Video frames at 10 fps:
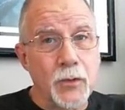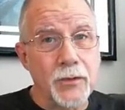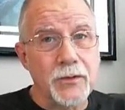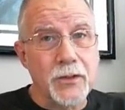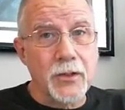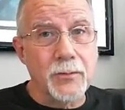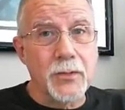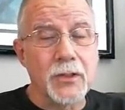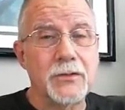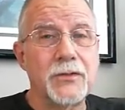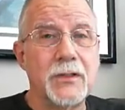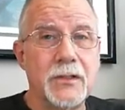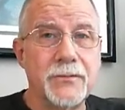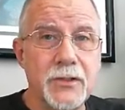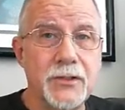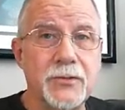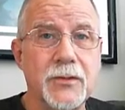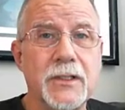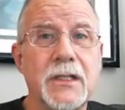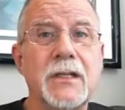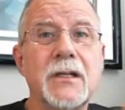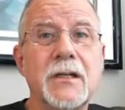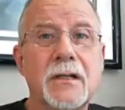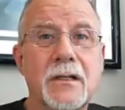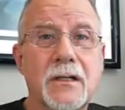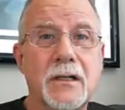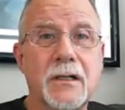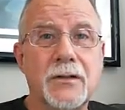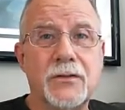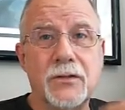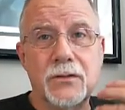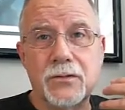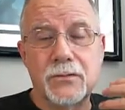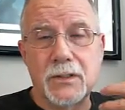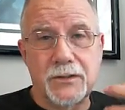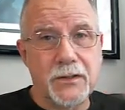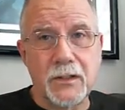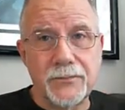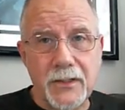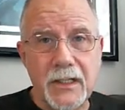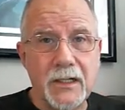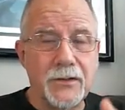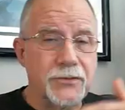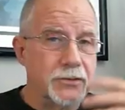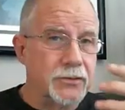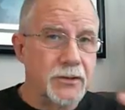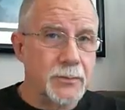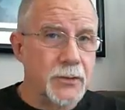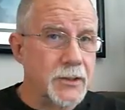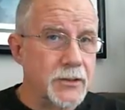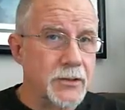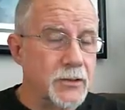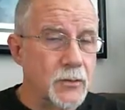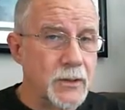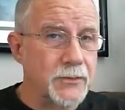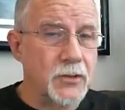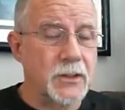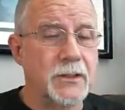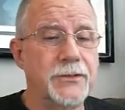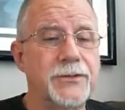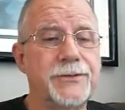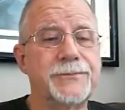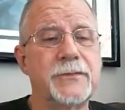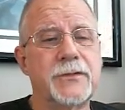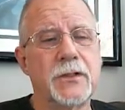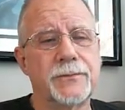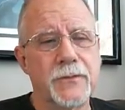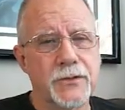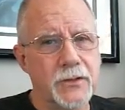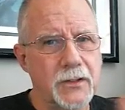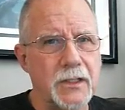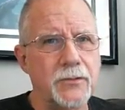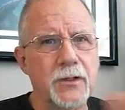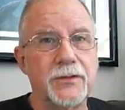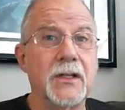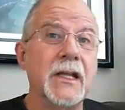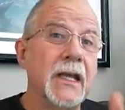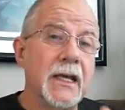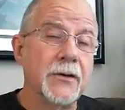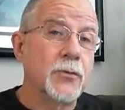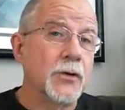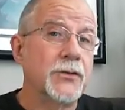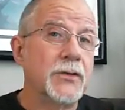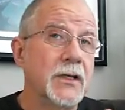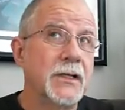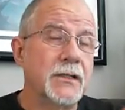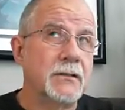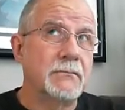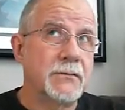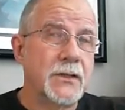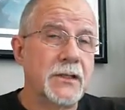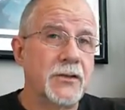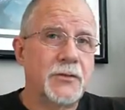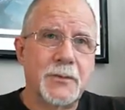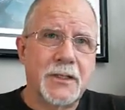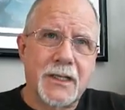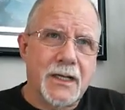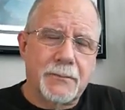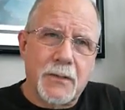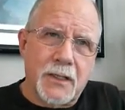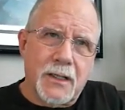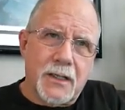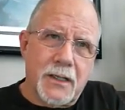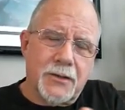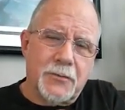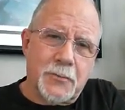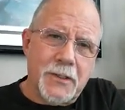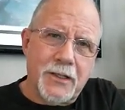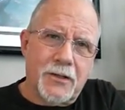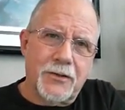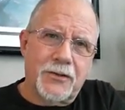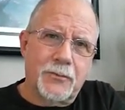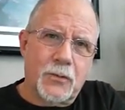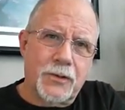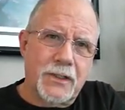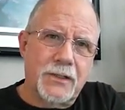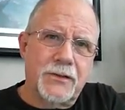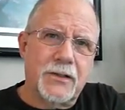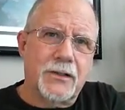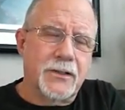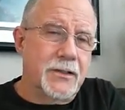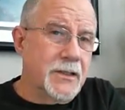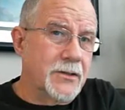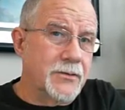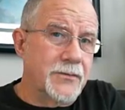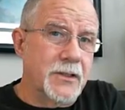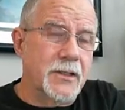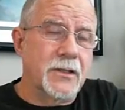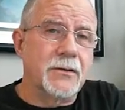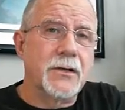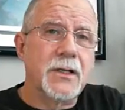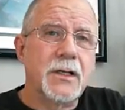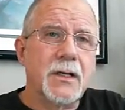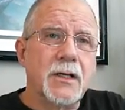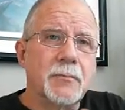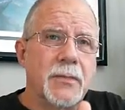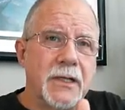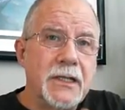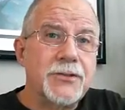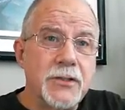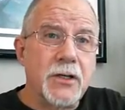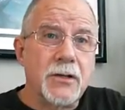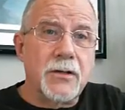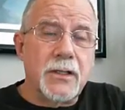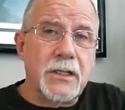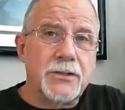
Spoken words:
export the notebooks individually to Excel files or to a printer or whatever else. So there's a lot of reasons. And of course, I didn't say this, but again, I explain all this in more detail in another video. But each